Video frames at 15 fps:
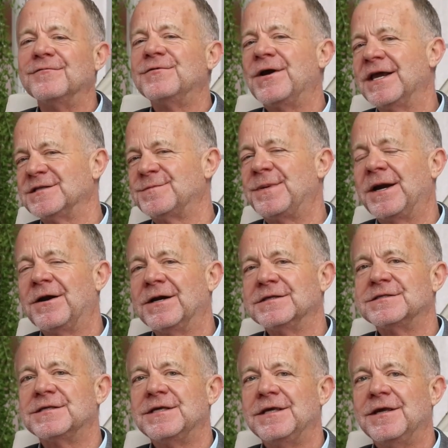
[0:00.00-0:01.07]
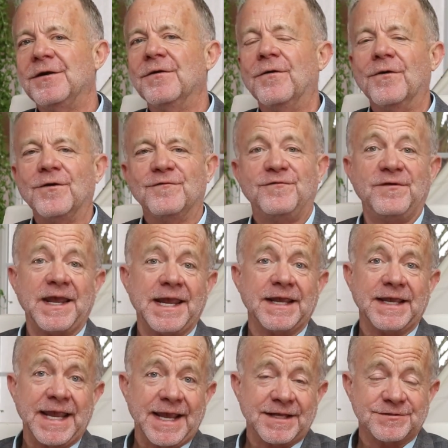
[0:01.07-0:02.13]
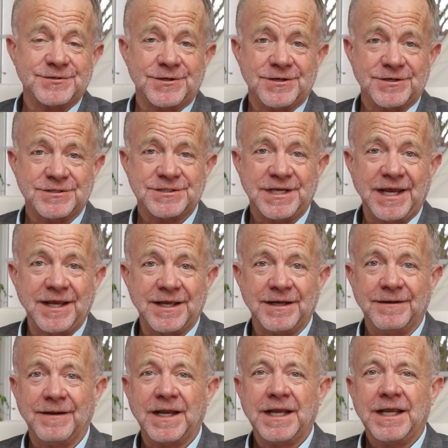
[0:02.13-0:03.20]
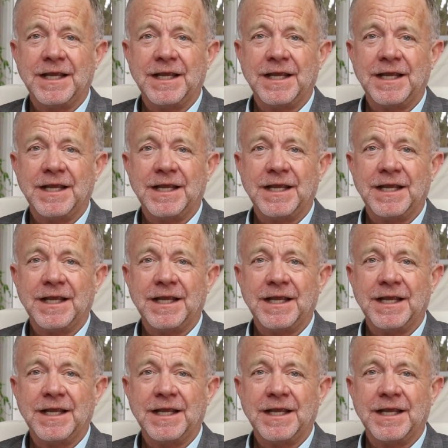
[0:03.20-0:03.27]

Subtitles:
of transparency or vague answers. And